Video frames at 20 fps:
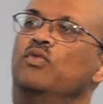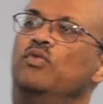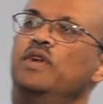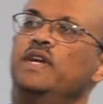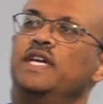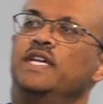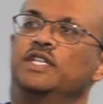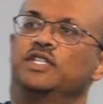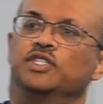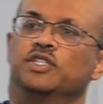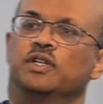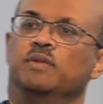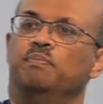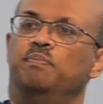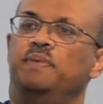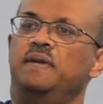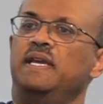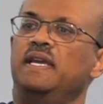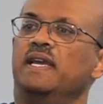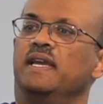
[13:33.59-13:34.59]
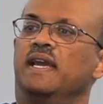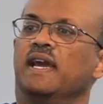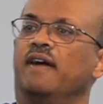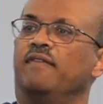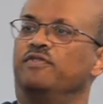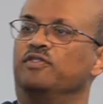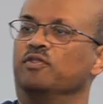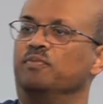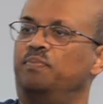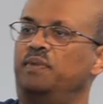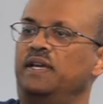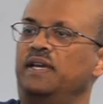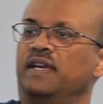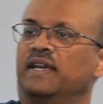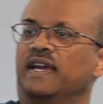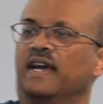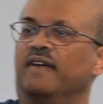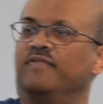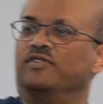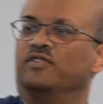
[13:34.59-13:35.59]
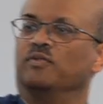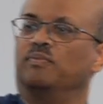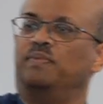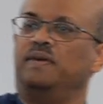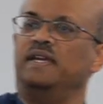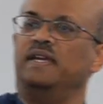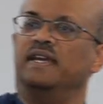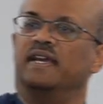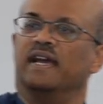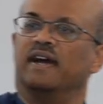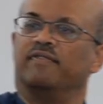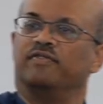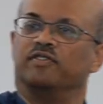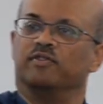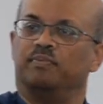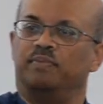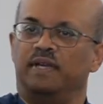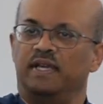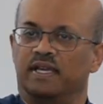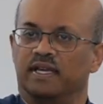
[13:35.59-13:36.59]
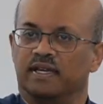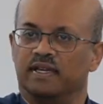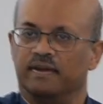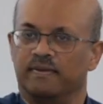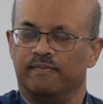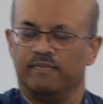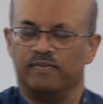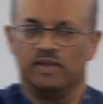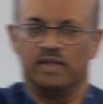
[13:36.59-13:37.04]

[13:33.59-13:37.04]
ridge and peak after peak after peak after peak.